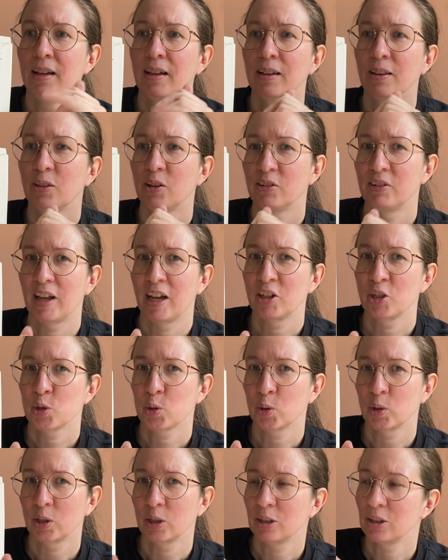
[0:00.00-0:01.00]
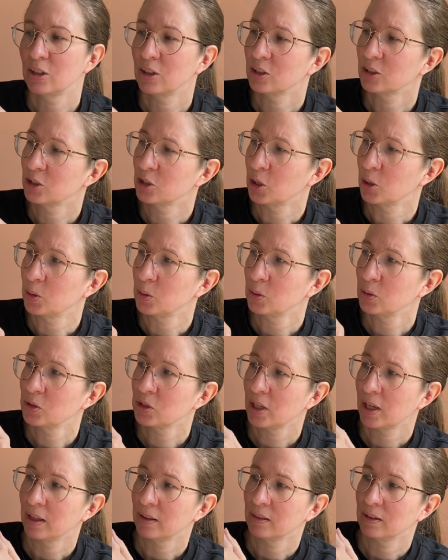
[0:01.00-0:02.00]
natural toned,
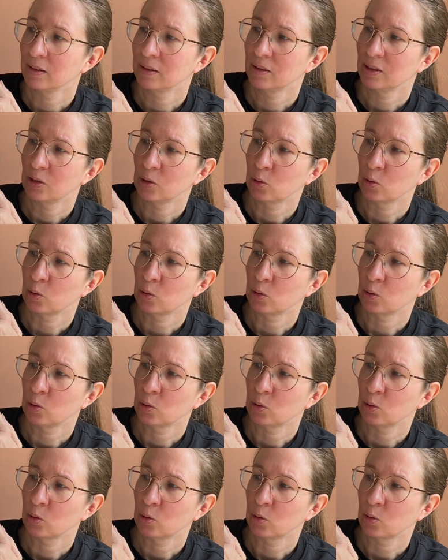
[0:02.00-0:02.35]
and then the